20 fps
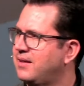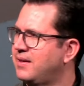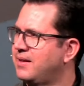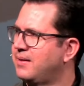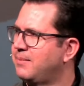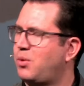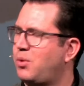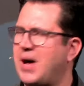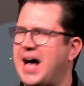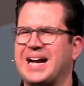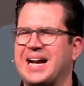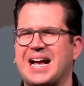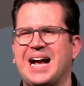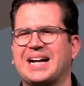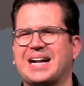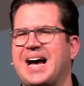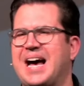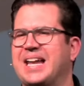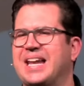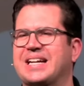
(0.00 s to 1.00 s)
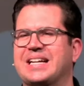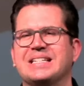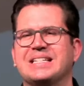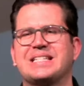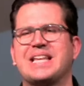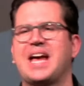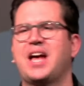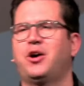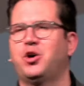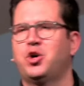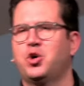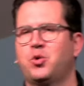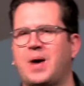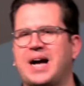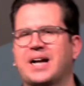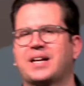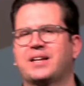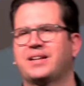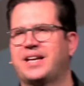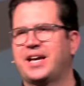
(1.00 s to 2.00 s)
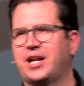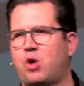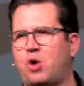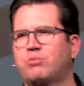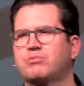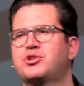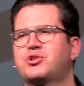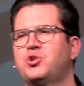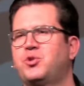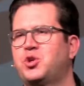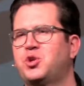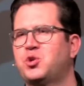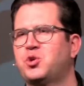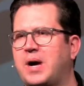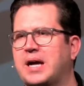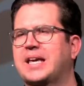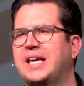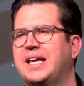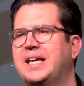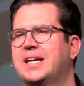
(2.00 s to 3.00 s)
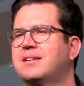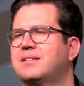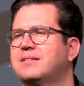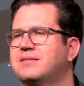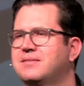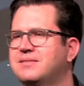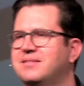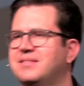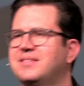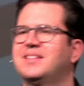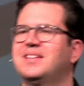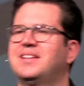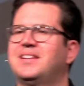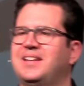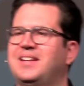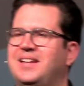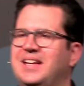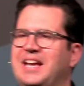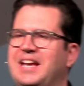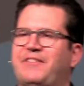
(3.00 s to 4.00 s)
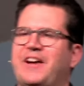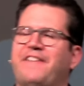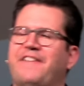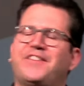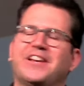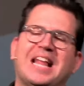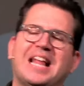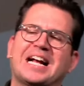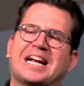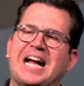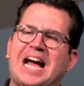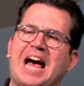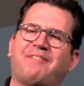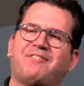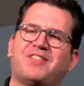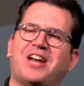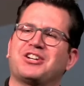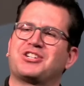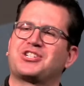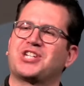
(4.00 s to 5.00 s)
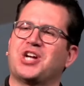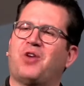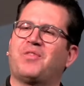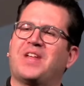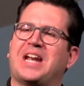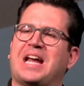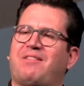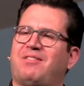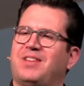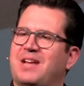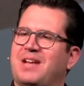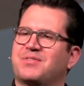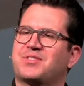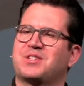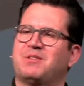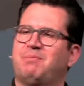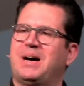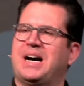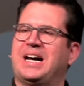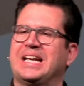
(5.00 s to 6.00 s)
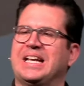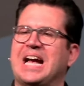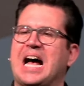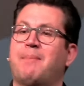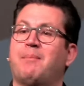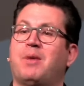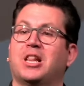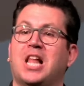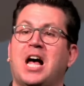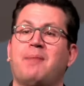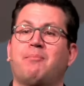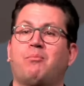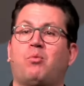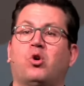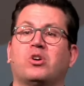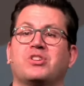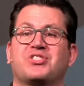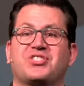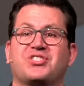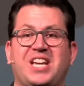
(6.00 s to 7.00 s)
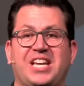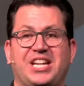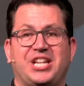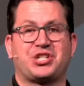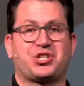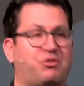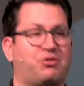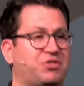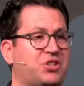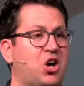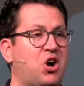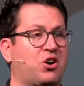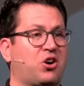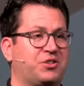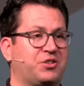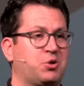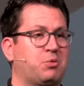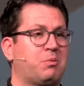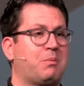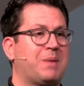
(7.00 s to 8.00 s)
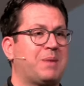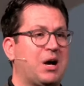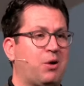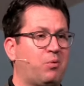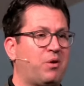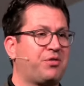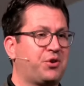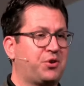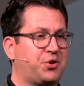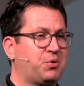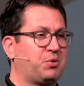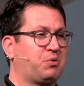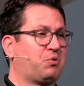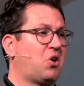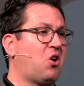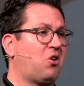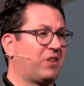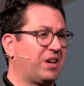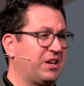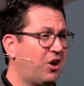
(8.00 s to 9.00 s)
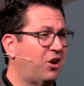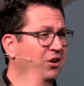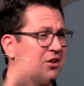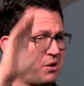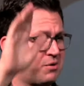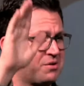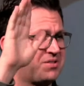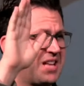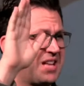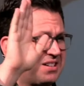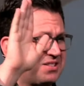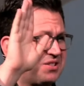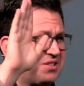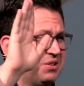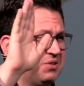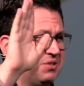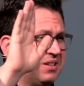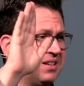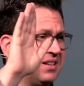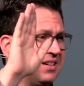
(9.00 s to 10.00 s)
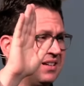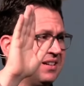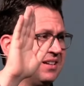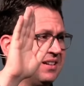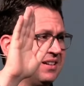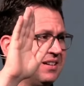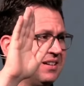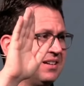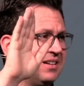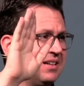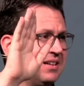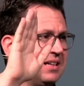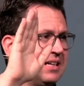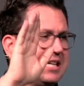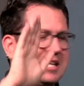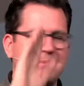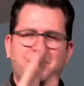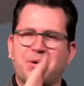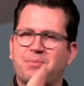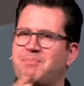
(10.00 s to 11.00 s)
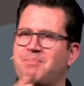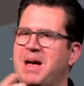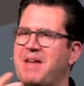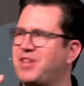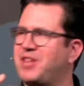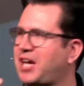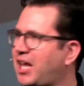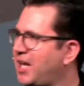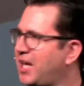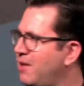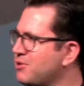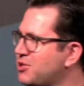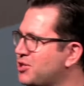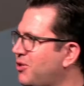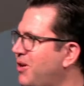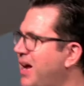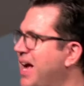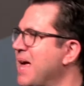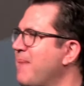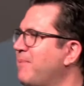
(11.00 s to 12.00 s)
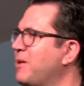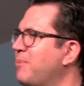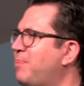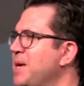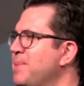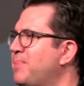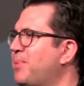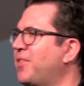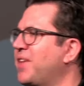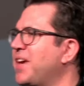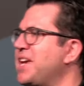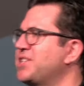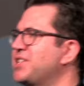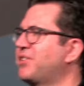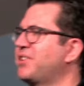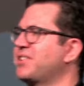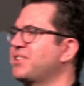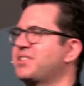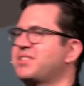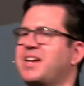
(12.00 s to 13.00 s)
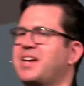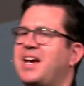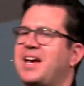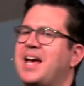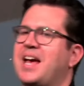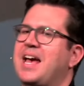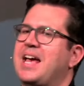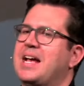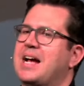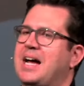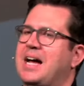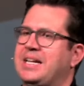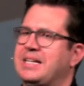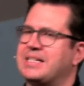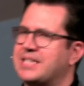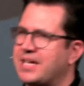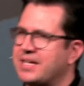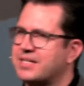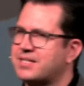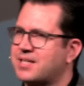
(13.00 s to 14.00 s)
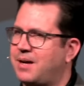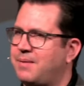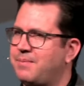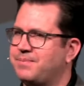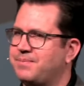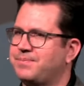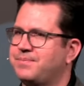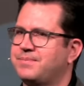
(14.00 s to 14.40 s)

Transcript: Well, I kind of can tell who I can get on to and who I can't. If I feel like I have not showed that I've loved somebody, I'm a lot more skittish on talking to them about what they're doing wrong. Y'all notice that too? But man, the closer I am to people, the easier it is to say, hey, I need to tell you something.